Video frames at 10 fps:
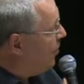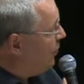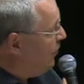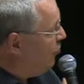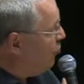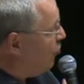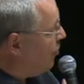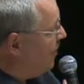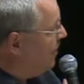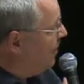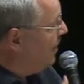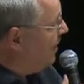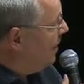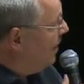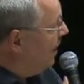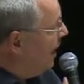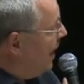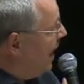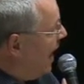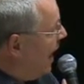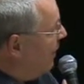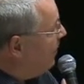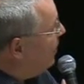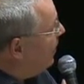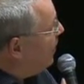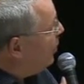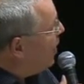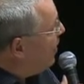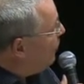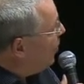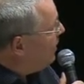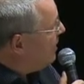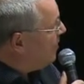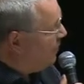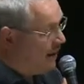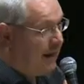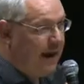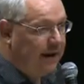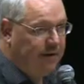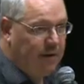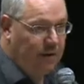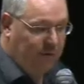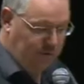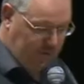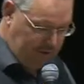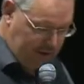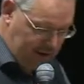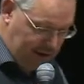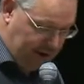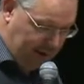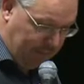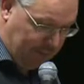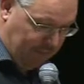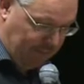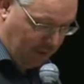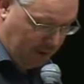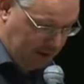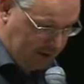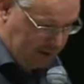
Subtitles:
of this sugar, and you have not enough galactose for